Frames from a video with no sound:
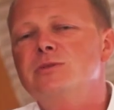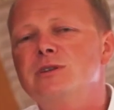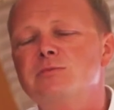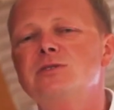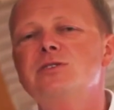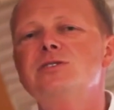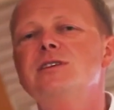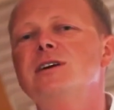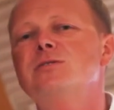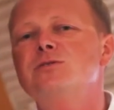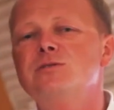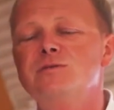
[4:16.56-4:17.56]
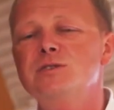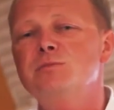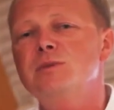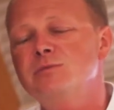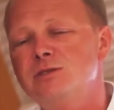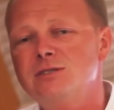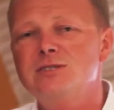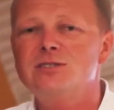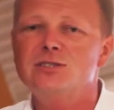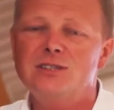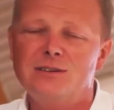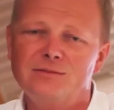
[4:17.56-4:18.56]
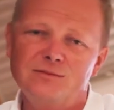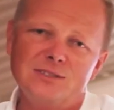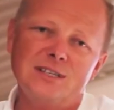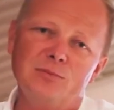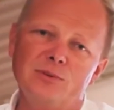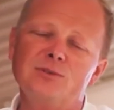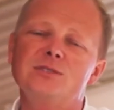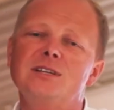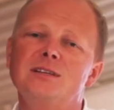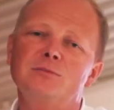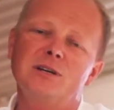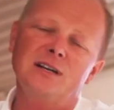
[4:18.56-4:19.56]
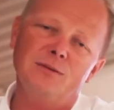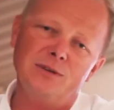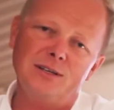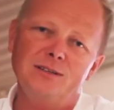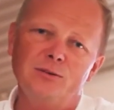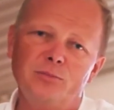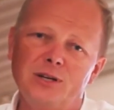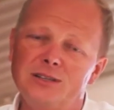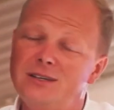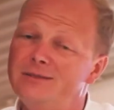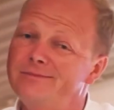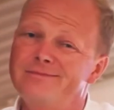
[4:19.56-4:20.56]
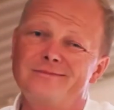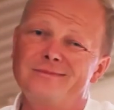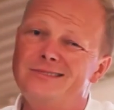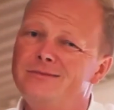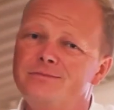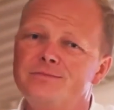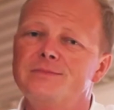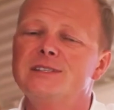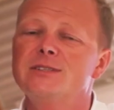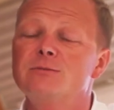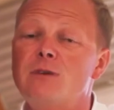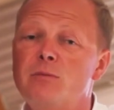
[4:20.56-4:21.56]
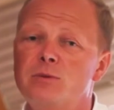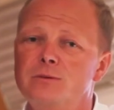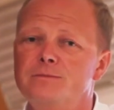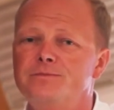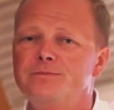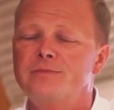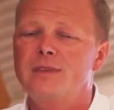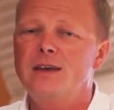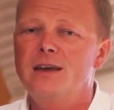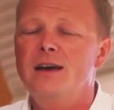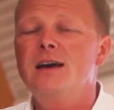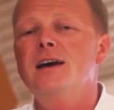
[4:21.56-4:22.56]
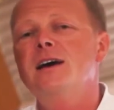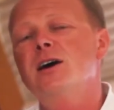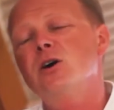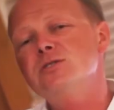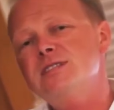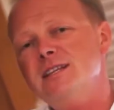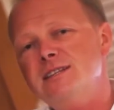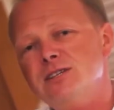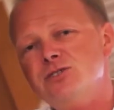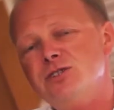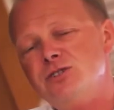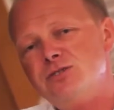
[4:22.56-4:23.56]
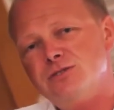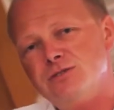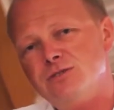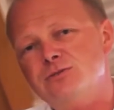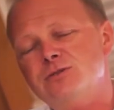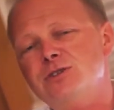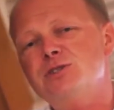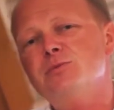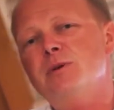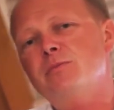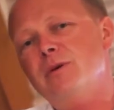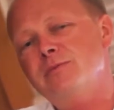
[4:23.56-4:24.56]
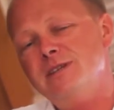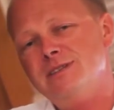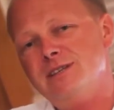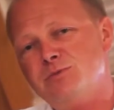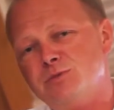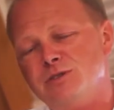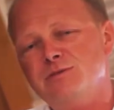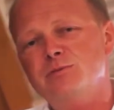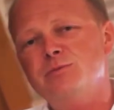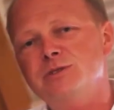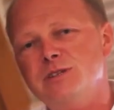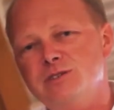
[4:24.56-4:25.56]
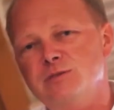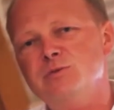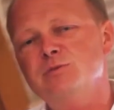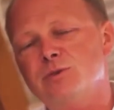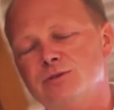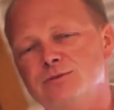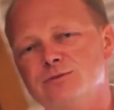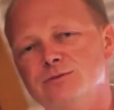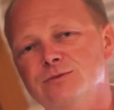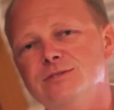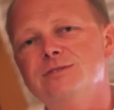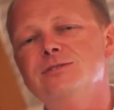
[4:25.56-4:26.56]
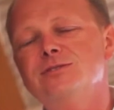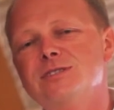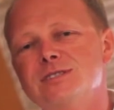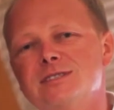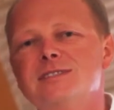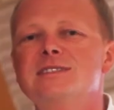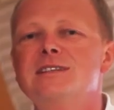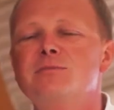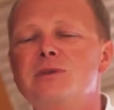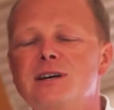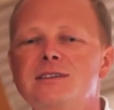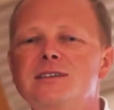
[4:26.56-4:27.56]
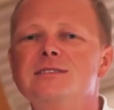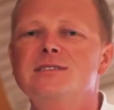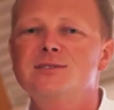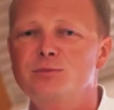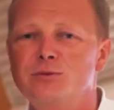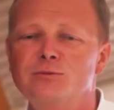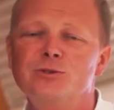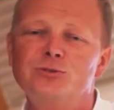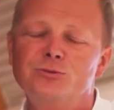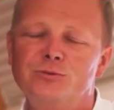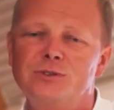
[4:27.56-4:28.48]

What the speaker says: When we sail to some island, do you think that stores there have clothespins? Not really. The last thing to remember before we depart from port is to take cash.